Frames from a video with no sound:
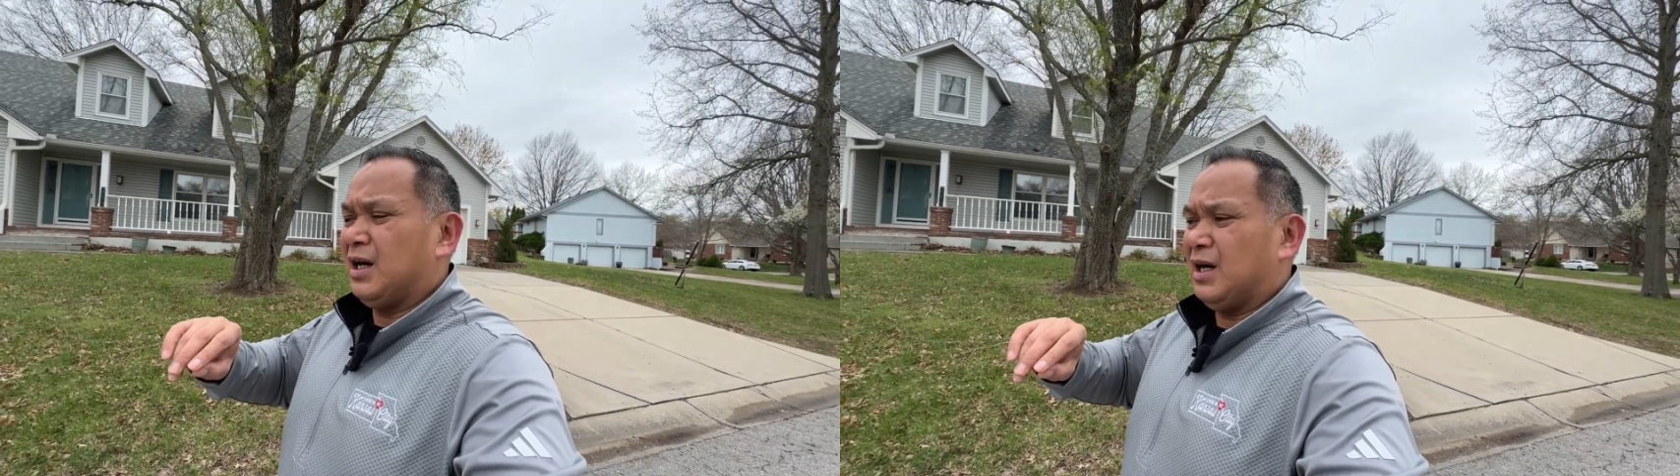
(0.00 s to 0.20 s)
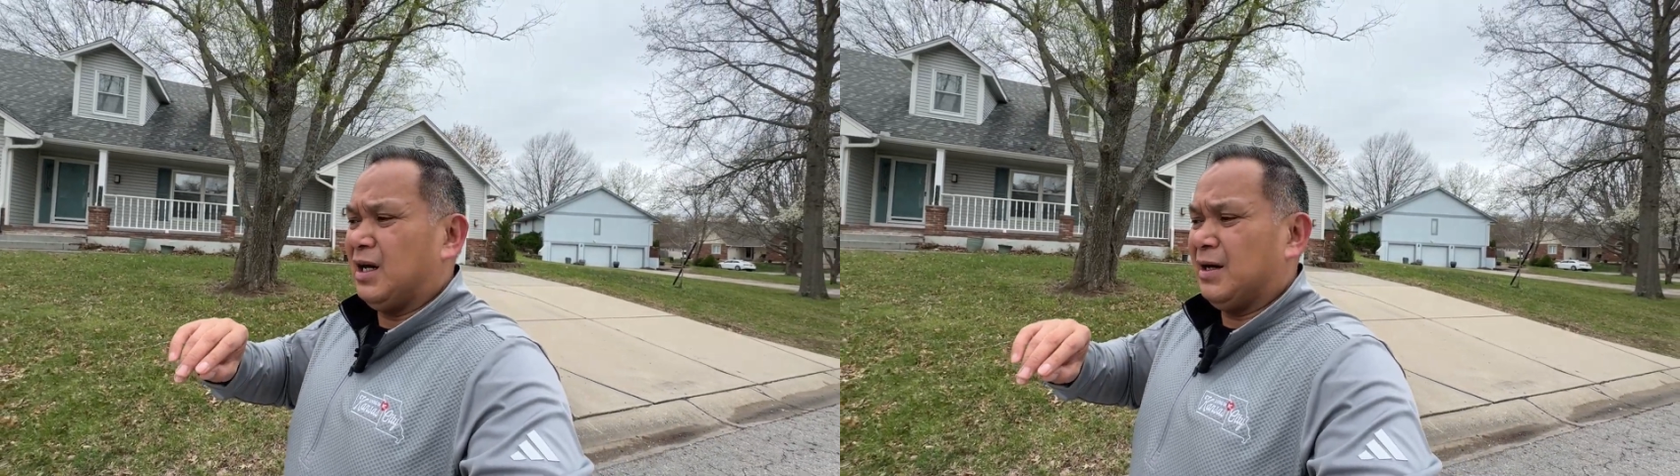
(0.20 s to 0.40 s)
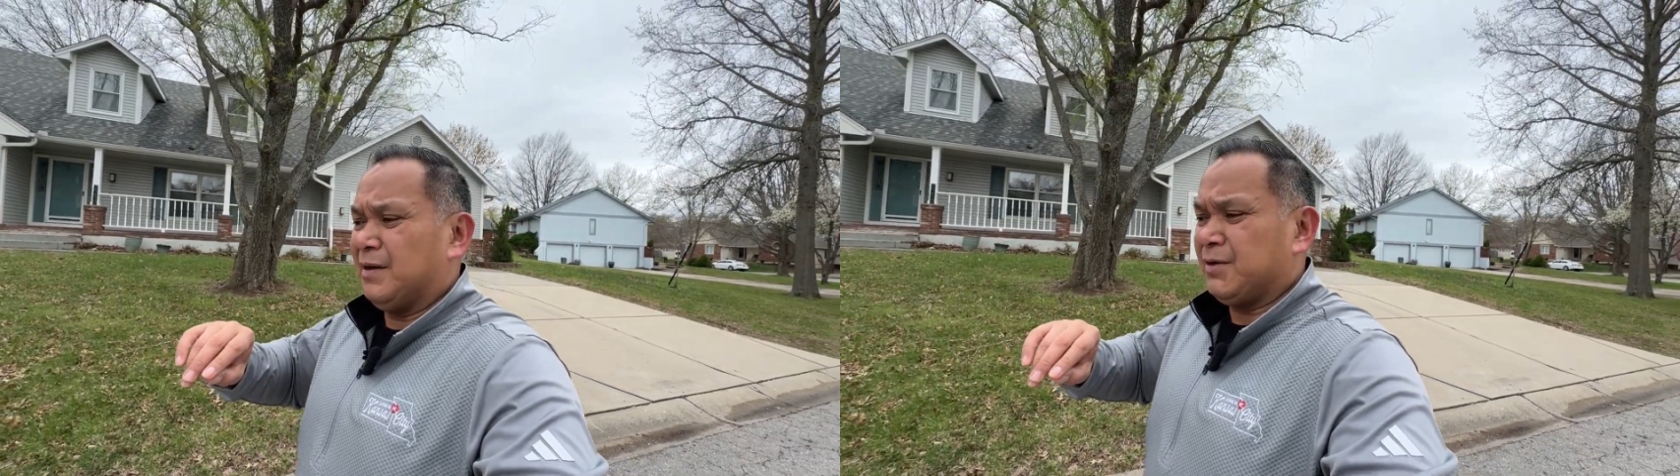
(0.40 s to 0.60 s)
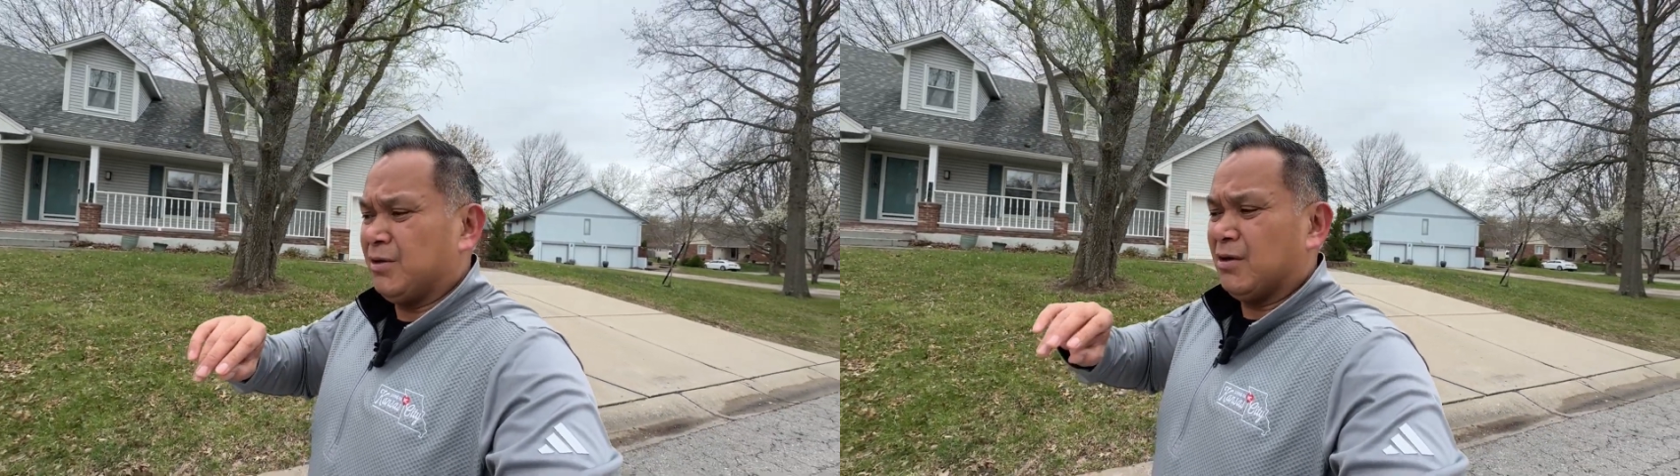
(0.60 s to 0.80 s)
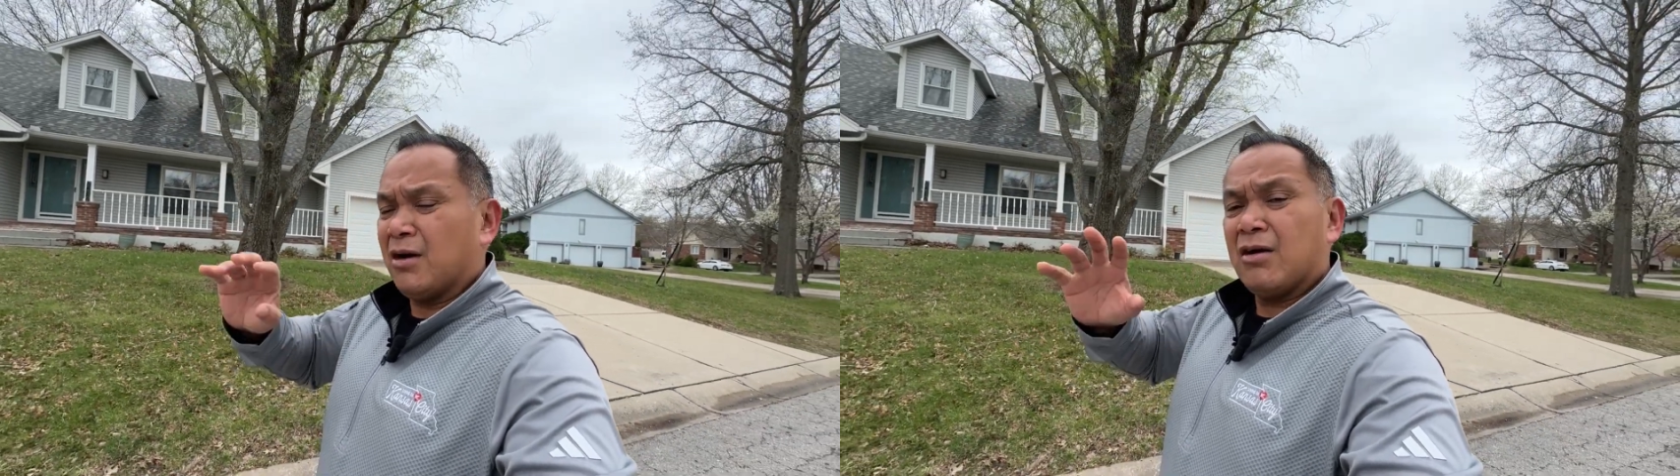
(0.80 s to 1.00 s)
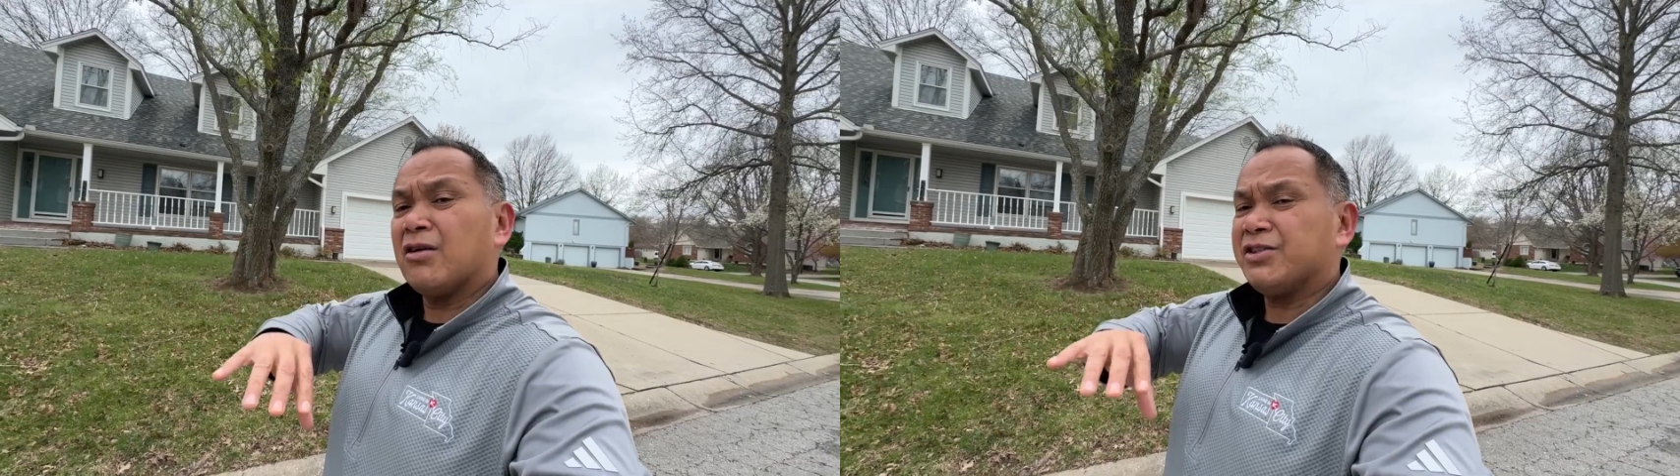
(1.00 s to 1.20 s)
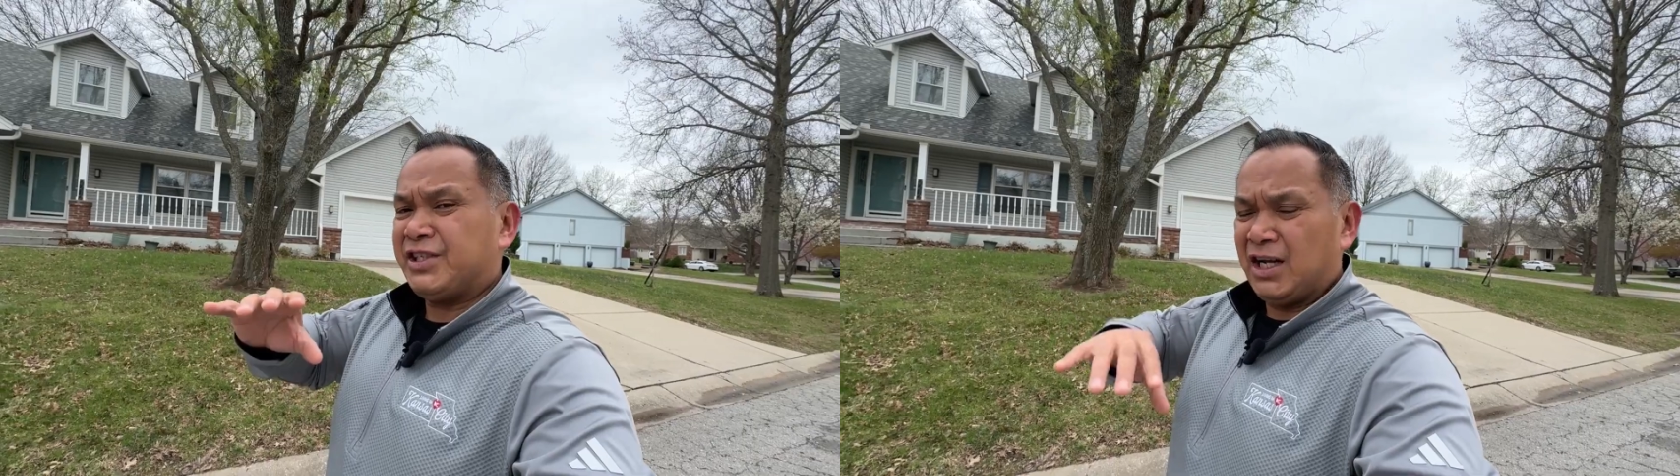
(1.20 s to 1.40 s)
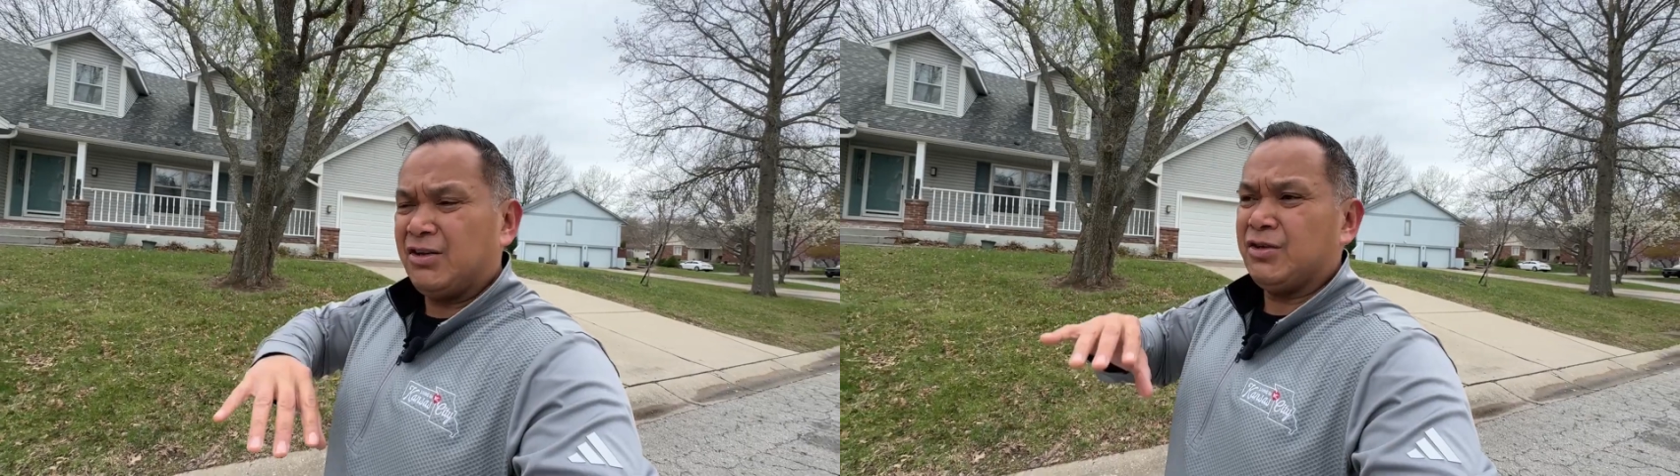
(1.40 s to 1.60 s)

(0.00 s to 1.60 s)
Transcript: On our channel,